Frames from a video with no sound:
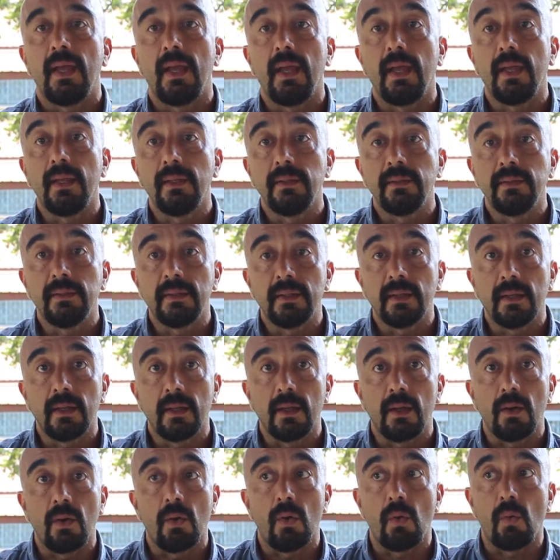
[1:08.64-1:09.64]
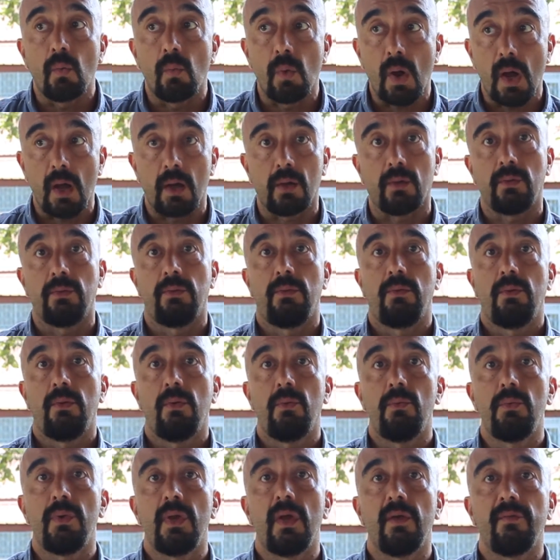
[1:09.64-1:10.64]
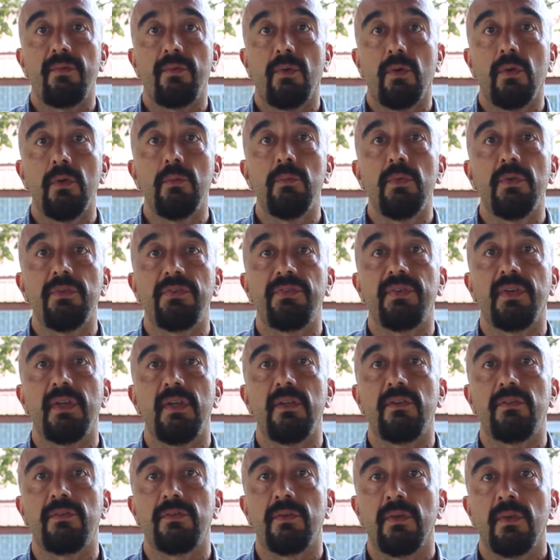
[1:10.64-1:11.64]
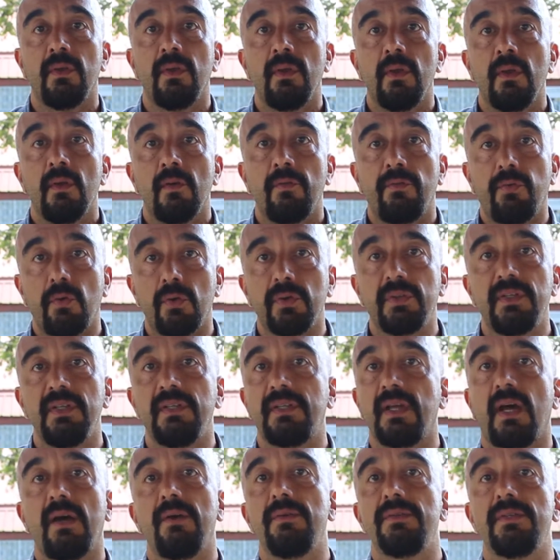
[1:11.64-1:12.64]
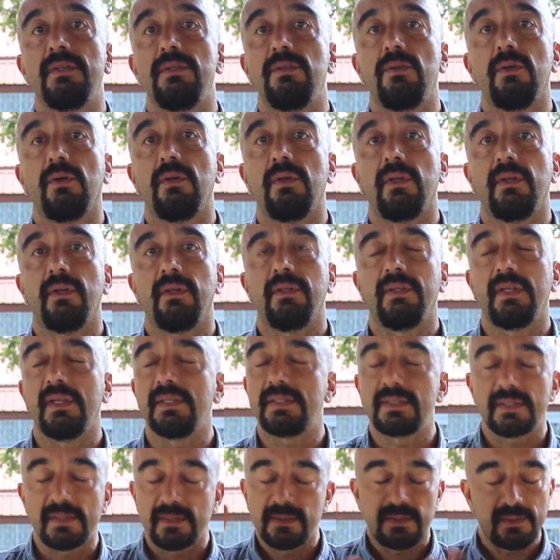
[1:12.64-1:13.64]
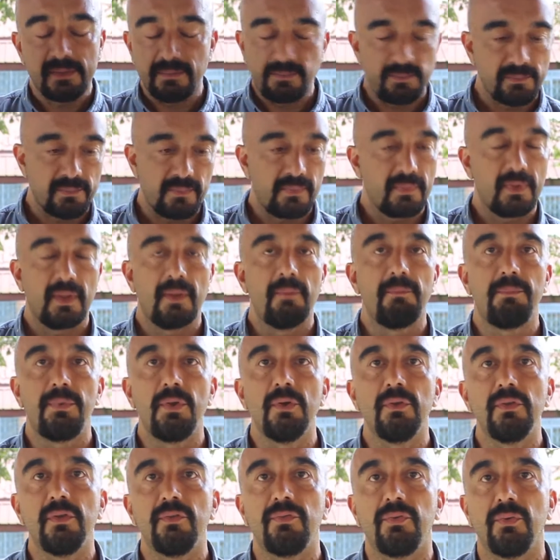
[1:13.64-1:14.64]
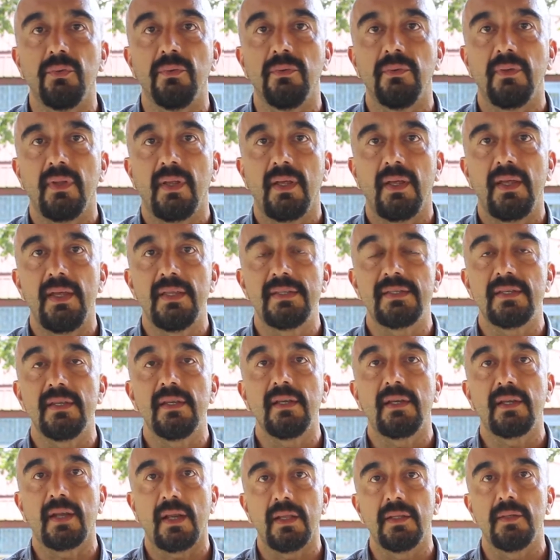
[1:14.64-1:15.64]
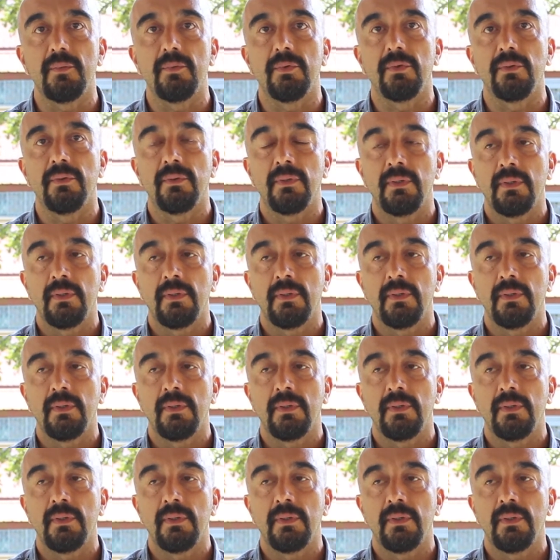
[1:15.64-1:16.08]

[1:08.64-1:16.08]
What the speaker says: and wow, we have almost reached $40,000. That's beautiful. It's incredible.